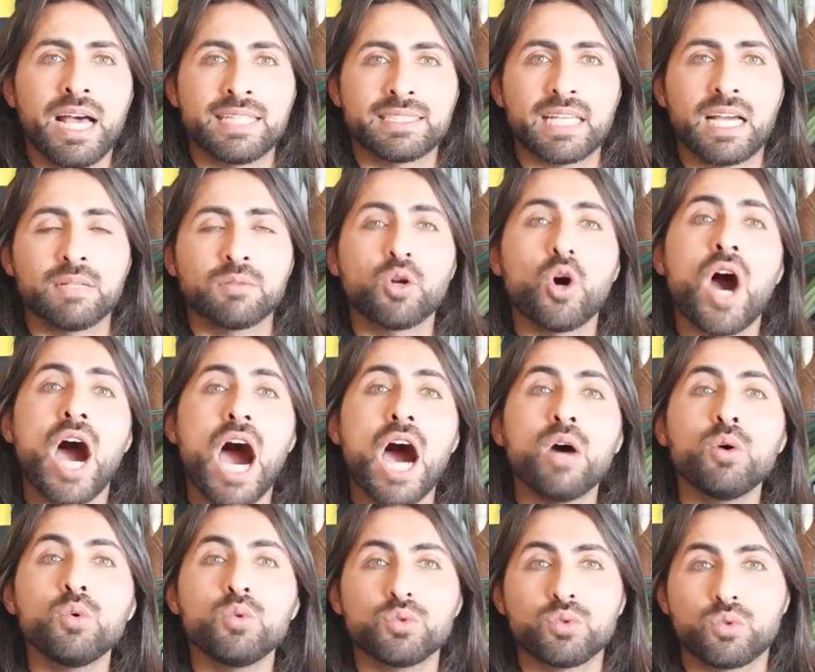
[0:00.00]
And I know
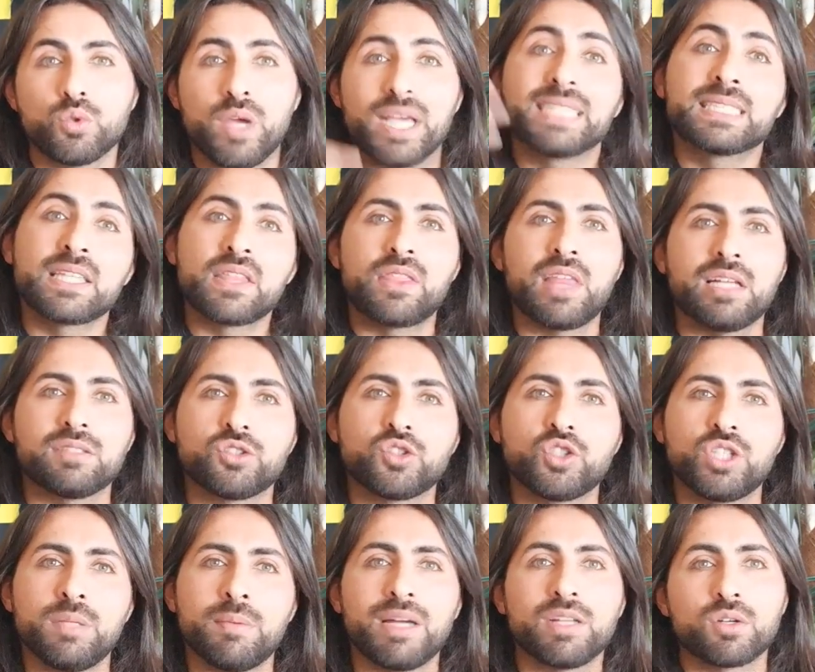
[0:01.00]
how to exit that
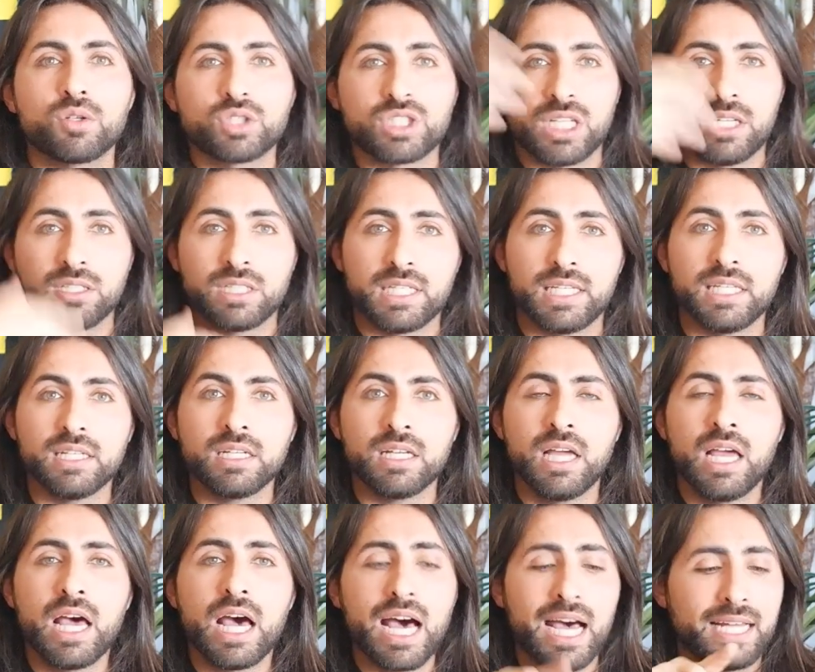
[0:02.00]
dream and return here,
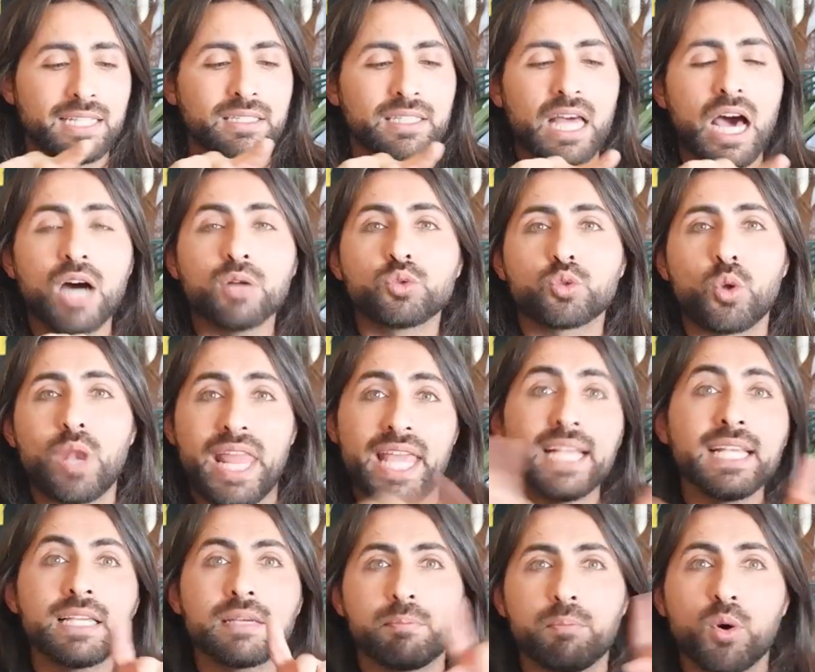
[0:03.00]
and how to
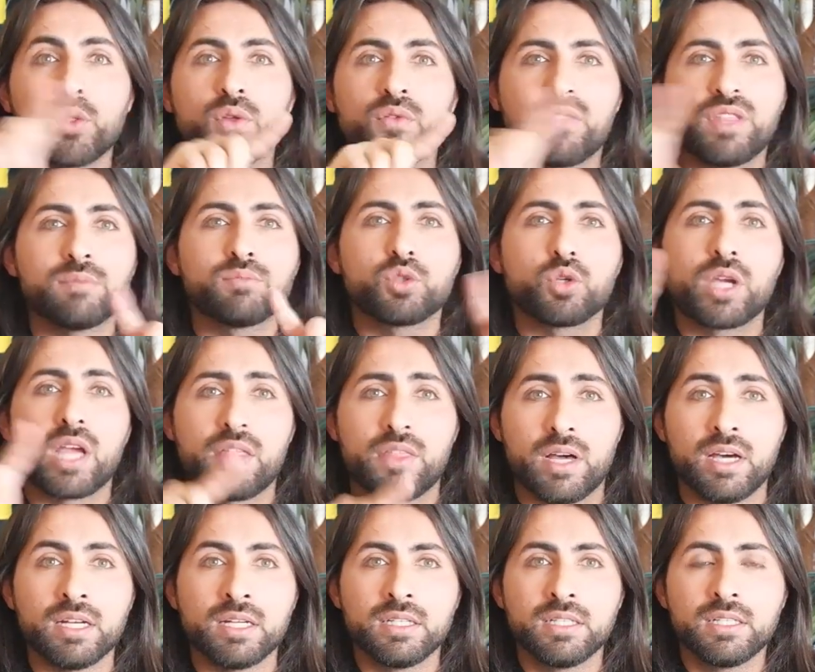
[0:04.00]
link both of them
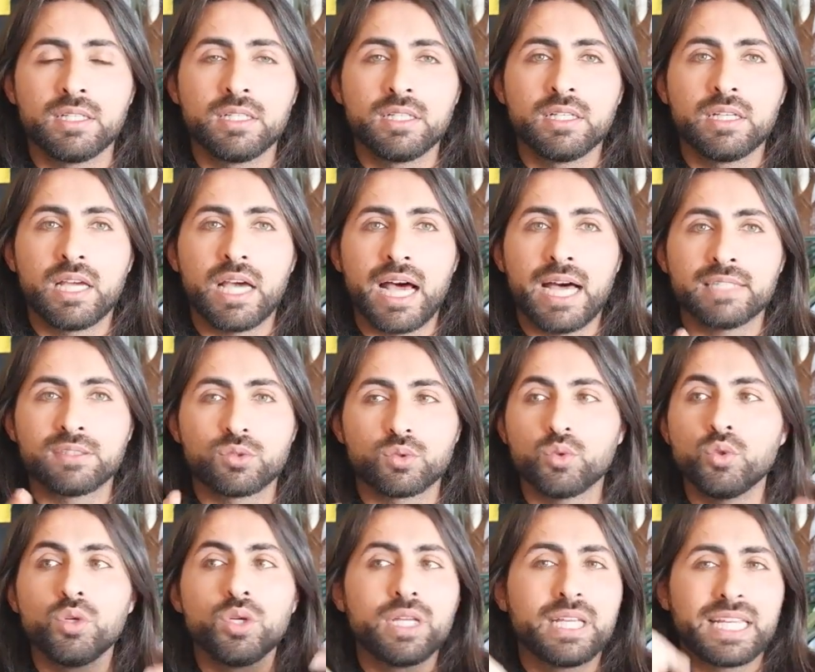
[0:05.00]
together, mm-hmm. and
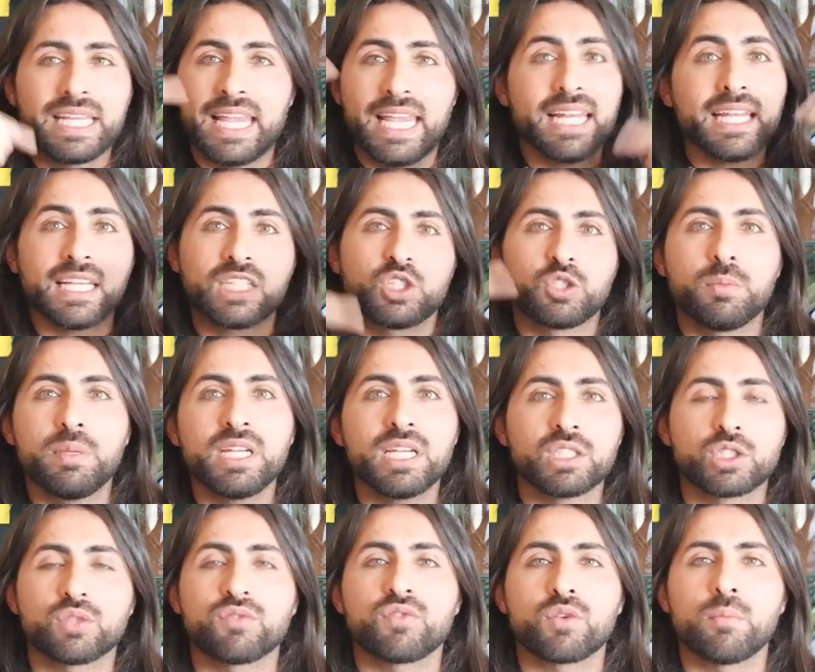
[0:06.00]
to gain
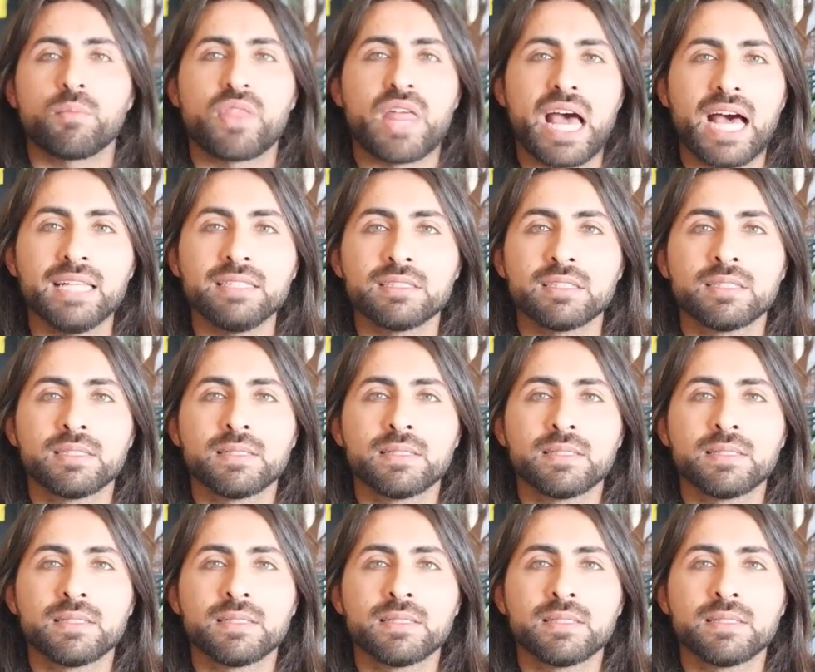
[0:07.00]
experience from that.